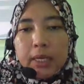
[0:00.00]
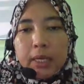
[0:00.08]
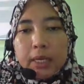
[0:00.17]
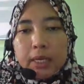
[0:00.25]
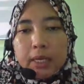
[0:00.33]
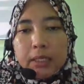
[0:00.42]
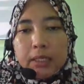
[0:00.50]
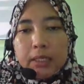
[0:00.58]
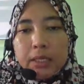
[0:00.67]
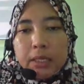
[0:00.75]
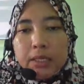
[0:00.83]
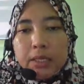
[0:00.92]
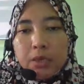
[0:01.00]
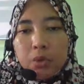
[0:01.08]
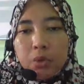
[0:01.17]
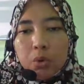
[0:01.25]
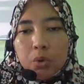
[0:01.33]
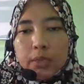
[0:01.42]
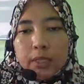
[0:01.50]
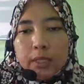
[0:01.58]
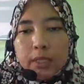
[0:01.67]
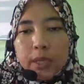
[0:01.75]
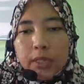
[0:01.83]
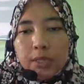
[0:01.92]
T0,
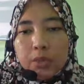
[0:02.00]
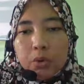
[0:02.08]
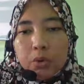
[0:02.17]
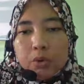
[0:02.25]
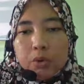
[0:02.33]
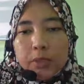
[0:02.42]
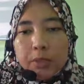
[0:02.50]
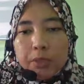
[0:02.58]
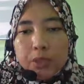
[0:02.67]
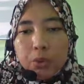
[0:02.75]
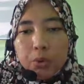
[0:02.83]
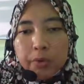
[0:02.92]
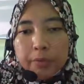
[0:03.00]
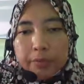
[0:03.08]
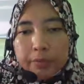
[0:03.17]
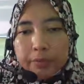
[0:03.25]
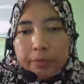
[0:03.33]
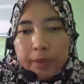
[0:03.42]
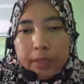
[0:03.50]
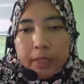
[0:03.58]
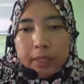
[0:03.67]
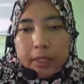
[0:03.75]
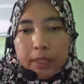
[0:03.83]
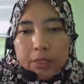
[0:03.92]
theta is 0. So substitute.
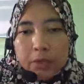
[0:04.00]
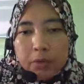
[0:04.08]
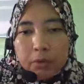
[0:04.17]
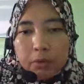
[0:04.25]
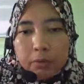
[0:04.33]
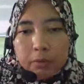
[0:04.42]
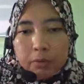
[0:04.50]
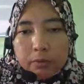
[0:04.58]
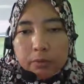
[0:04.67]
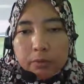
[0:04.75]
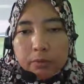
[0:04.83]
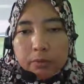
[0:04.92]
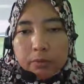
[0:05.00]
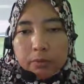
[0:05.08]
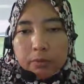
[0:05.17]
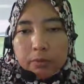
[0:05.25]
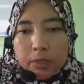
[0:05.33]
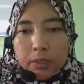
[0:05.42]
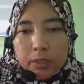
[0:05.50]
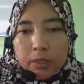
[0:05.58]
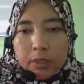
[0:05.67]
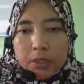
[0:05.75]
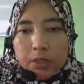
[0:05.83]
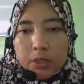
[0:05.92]
Okay, T0.
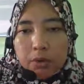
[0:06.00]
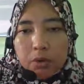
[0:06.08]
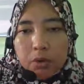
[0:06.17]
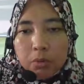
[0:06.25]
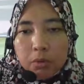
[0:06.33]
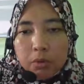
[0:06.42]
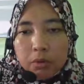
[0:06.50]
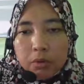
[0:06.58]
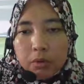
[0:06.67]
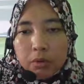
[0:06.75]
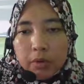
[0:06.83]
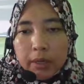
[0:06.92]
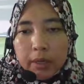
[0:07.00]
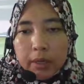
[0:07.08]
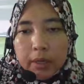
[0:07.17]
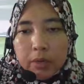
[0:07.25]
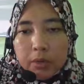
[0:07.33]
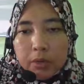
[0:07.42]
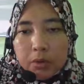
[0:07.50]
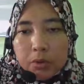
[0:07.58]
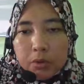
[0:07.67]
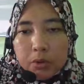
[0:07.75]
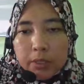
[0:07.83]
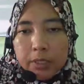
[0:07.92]
T0. Okay,
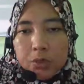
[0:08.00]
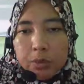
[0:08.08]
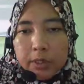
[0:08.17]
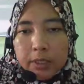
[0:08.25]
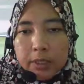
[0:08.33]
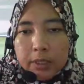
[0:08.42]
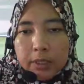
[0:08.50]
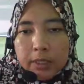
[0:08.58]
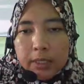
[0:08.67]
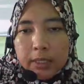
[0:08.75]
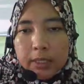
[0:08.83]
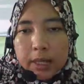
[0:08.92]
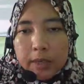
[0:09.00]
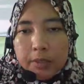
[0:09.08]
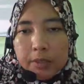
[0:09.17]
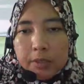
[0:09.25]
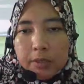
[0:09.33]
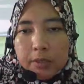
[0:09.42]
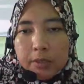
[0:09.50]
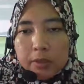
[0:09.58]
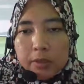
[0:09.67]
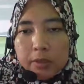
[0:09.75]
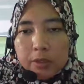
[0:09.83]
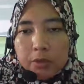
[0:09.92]
so this one 3 times
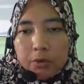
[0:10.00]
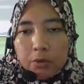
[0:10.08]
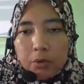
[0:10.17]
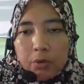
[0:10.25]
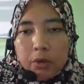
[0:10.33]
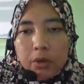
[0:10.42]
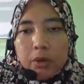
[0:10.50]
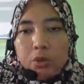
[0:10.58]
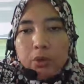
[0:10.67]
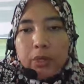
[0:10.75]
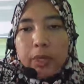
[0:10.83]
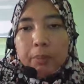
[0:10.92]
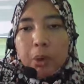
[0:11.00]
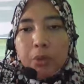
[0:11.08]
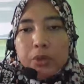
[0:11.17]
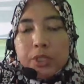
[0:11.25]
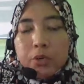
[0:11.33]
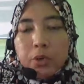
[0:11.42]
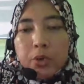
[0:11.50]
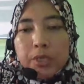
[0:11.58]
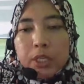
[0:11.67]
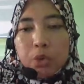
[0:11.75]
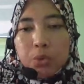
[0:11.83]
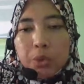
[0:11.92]
0. So e power 0
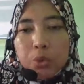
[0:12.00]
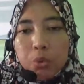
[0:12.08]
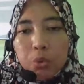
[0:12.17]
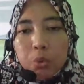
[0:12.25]
is equal to